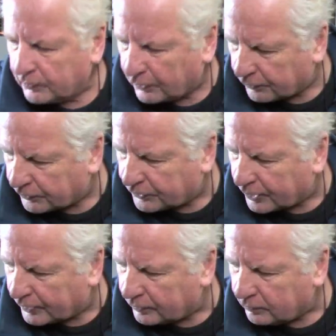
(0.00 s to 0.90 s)
other
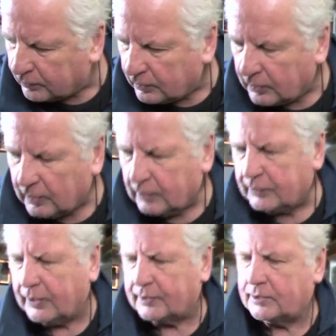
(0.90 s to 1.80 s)
thing
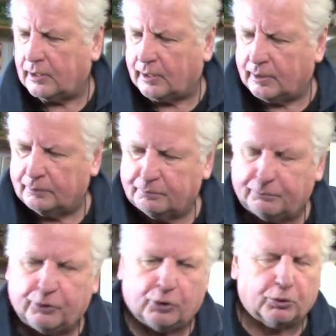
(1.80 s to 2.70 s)
that
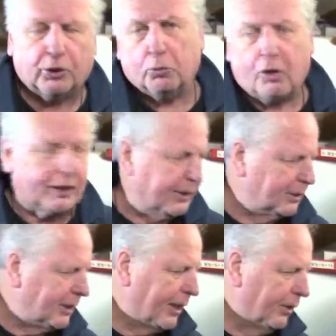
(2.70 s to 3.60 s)
you're going to want to
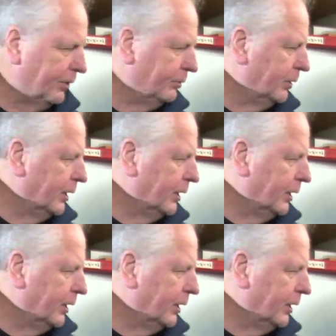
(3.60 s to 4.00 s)
consider,